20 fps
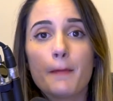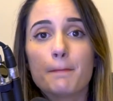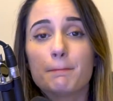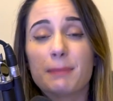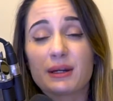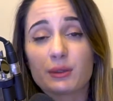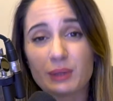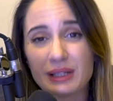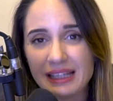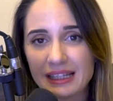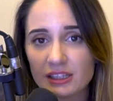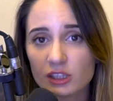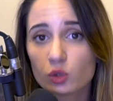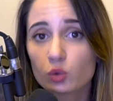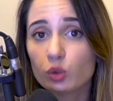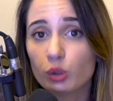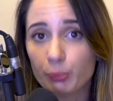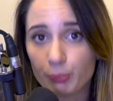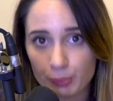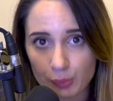but related
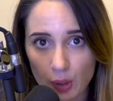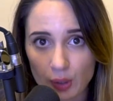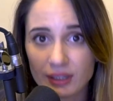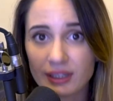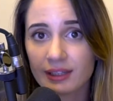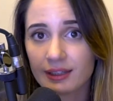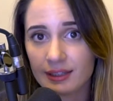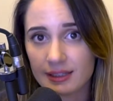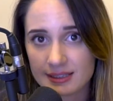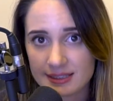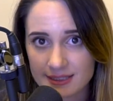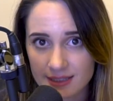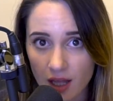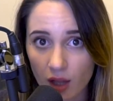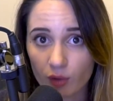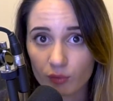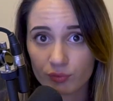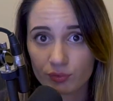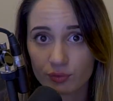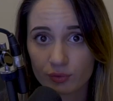to the product
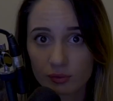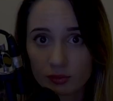itself.